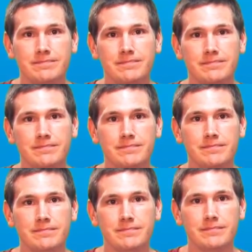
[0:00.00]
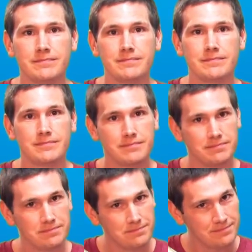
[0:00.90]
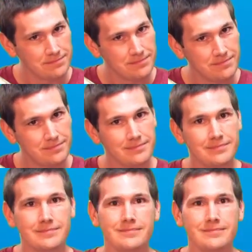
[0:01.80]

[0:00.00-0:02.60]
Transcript: (not speaking)